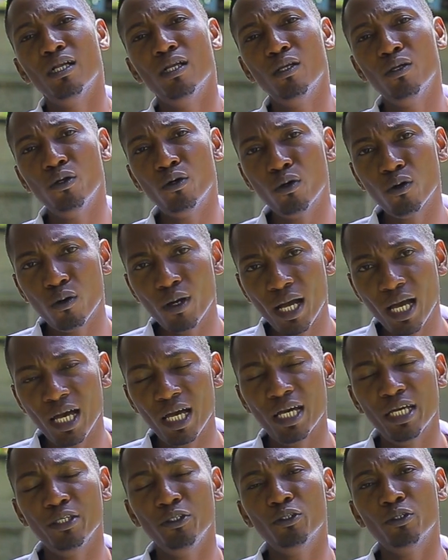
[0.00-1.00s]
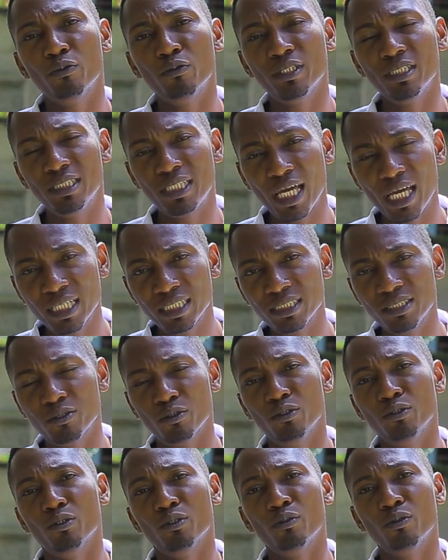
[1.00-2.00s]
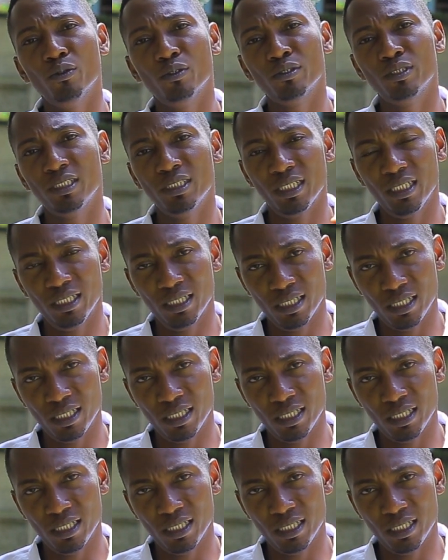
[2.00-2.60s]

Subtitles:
lower your returns on your goat